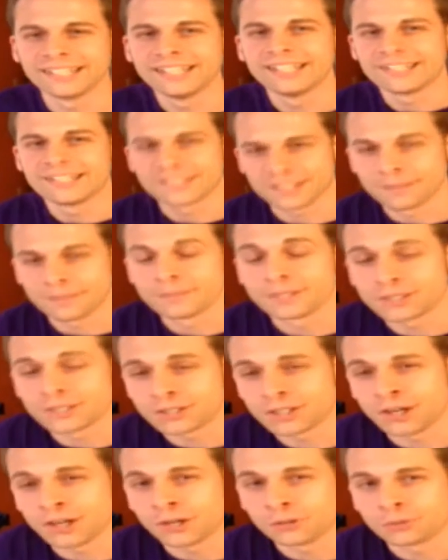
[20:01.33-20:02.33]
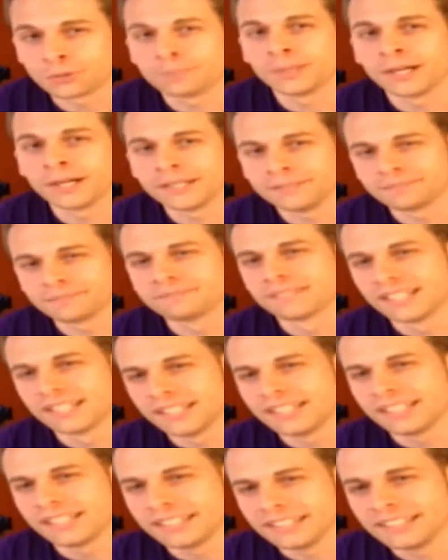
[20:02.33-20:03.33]
some of the shows, but
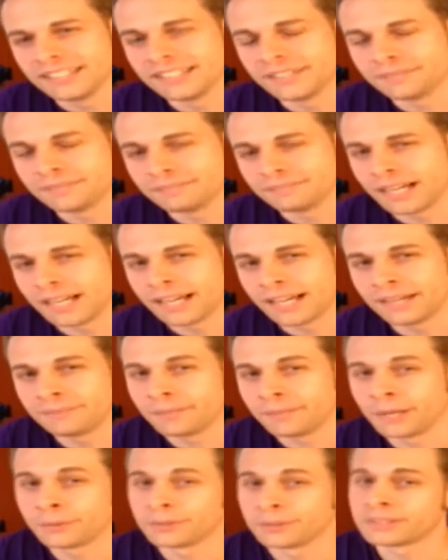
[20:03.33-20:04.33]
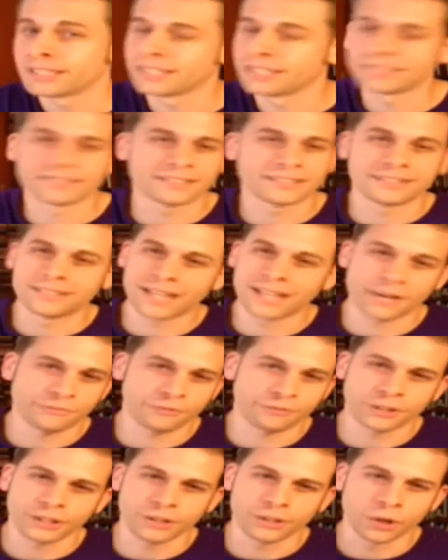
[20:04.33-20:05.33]
you know, my one thing is
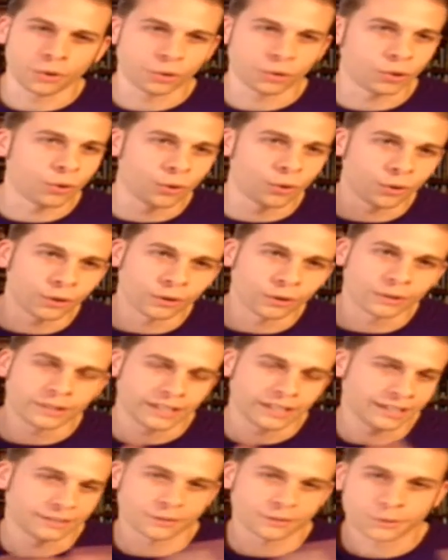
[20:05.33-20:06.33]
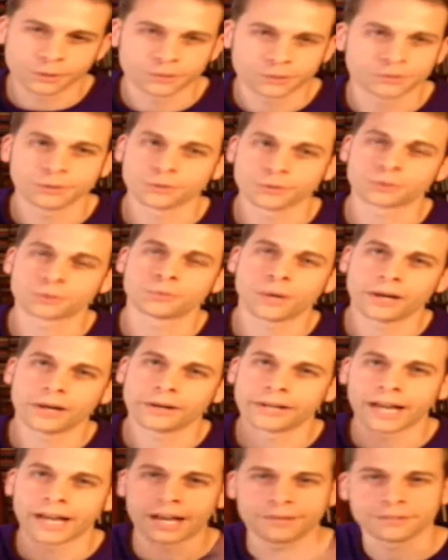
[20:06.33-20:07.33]
definitely no gore and, of course, no
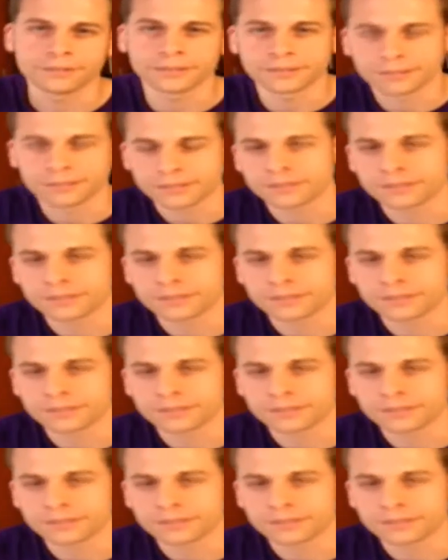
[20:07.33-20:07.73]
swearing, obviously.